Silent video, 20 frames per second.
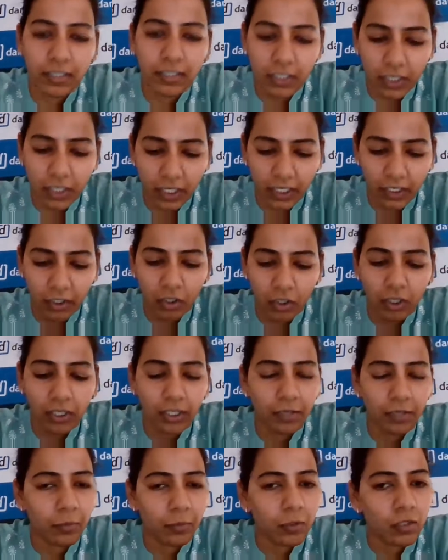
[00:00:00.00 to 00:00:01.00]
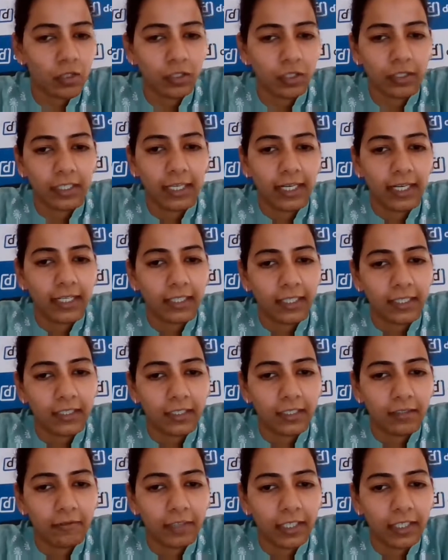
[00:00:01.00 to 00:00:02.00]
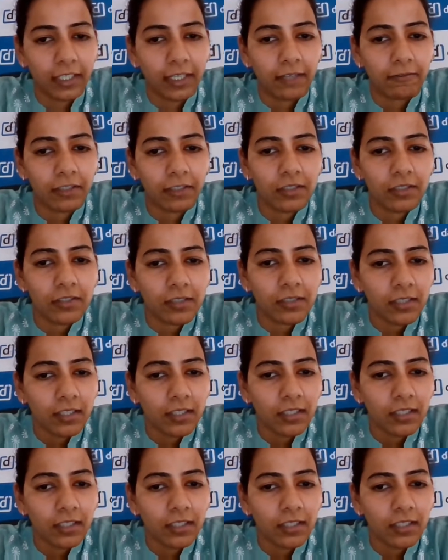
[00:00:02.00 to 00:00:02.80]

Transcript: share your inputs on that, and then we can have others.